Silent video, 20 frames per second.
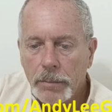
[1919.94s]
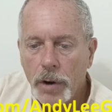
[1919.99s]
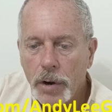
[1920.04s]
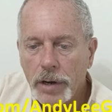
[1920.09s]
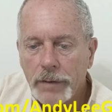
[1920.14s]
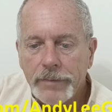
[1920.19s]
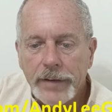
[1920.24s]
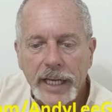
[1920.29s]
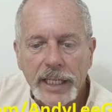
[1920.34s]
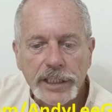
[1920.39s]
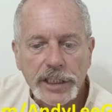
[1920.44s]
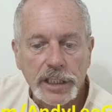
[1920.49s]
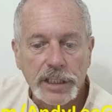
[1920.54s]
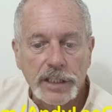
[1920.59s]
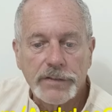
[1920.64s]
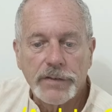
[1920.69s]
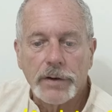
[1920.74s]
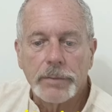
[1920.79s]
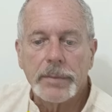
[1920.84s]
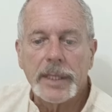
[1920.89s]

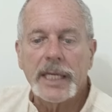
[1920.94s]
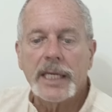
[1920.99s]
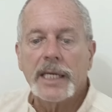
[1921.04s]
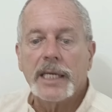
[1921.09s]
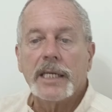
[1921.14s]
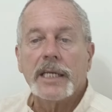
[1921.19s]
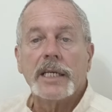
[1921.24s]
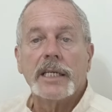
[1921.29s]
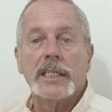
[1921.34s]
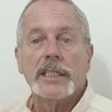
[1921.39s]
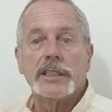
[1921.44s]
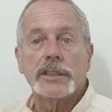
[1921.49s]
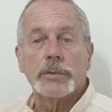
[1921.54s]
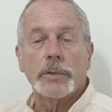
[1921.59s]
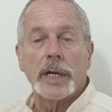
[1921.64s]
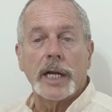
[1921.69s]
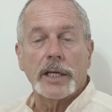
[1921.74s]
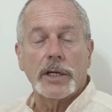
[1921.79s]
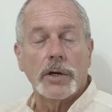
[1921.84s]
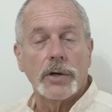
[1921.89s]
Motivations for me is
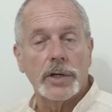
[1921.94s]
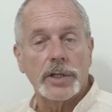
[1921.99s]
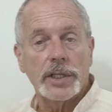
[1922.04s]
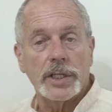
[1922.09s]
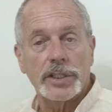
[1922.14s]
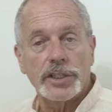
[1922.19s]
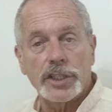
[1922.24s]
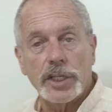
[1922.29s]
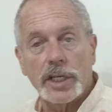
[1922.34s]
when I go to the